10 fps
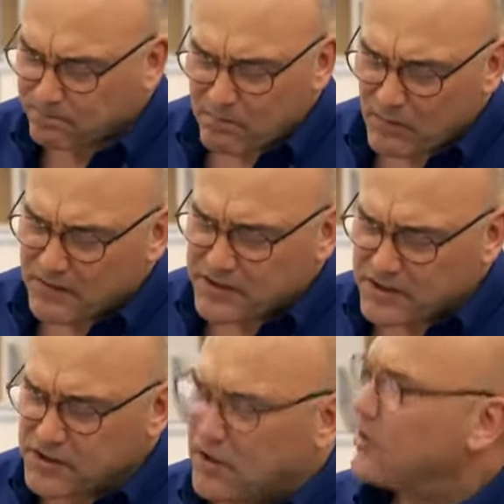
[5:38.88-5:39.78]
This is
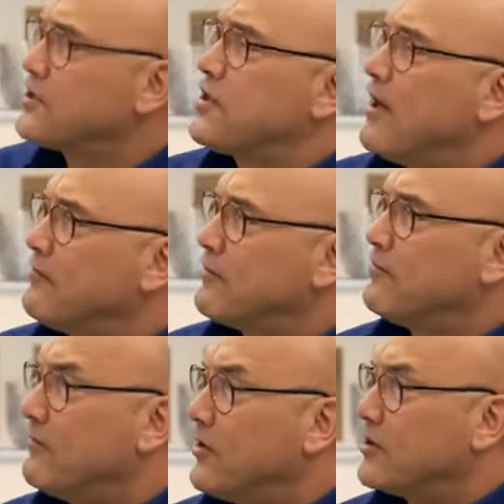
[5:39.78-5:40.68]
not a time for
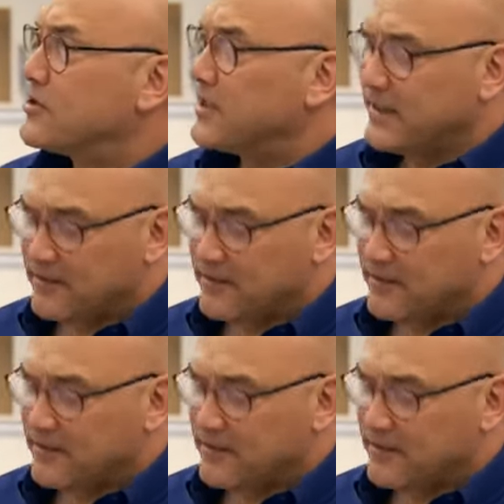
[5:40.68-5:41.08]
frivolity.